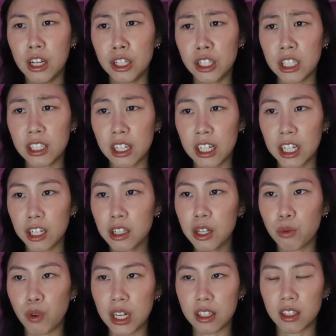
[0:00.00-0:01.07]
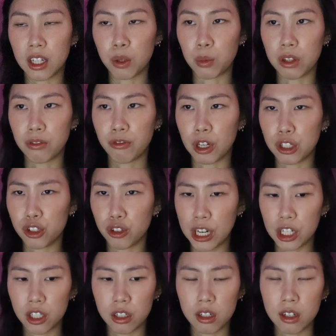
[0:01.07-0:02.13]
She's clearly wrestling with
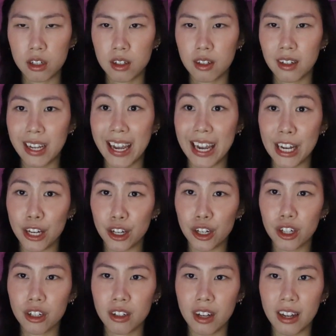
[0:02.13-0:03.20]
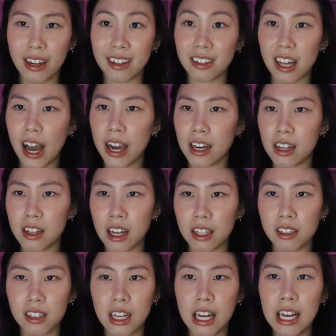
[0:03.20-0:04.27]
frustration, anger, and anxiety
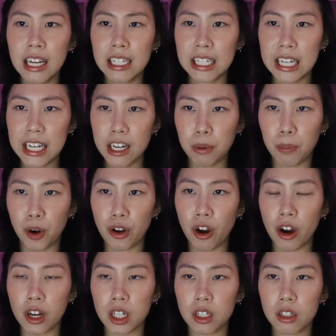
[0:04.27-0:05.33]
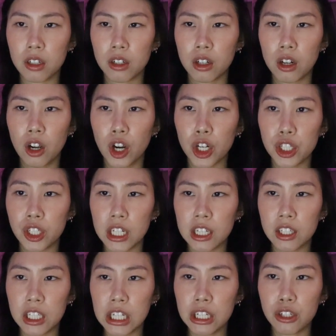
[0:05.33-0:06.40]
as Tina Bernardi, her
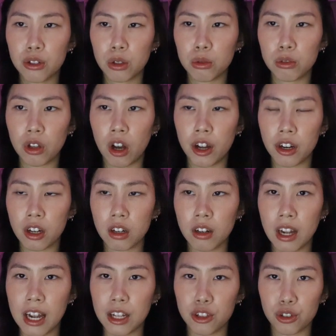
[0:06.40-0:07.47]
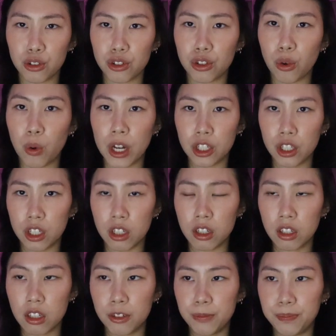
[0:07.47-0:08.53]
16-year-old daughter, answers your
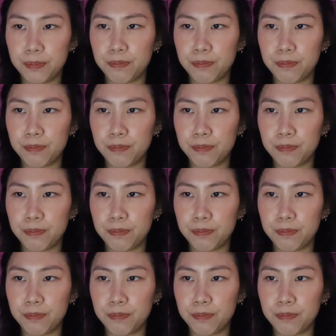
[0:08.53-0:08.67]
questions.